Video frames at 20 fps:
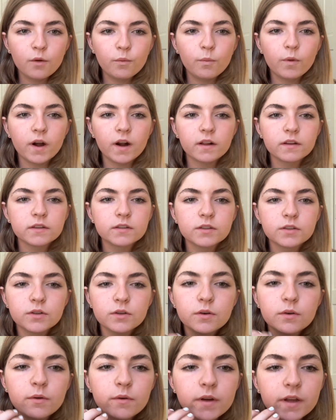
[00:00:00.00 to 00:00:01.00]
What I'll
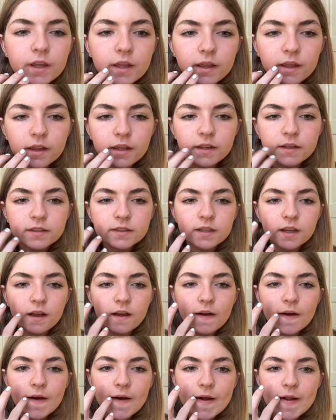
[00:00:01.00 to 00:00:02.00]
do is
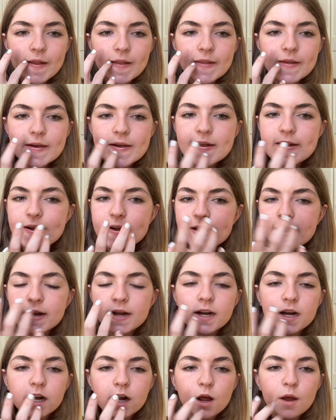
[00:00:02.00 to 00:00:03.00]
I'll
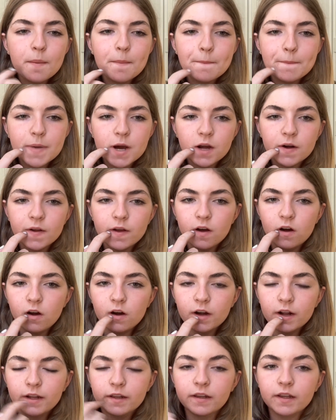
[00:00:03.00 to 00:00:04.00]
put it
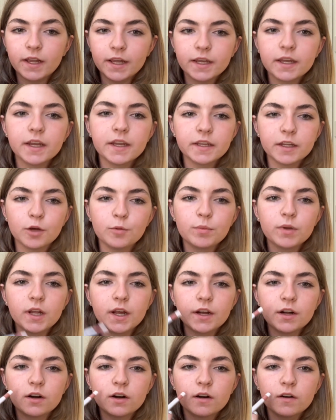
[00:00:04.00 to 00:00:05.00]
on like a lip
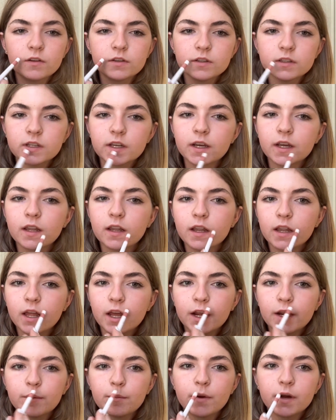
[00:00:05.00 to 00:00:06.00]
liner. I'll just like
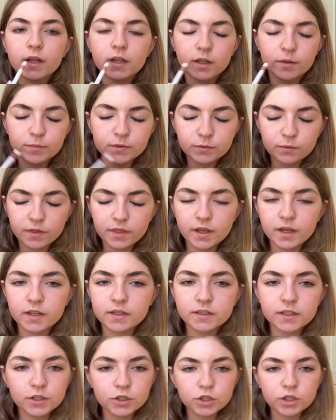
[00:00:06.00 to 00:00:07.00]
line my lips with it
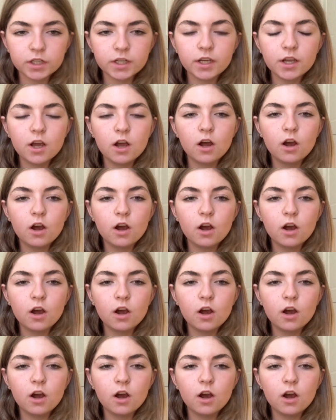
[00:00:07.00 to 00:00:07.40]
essentially.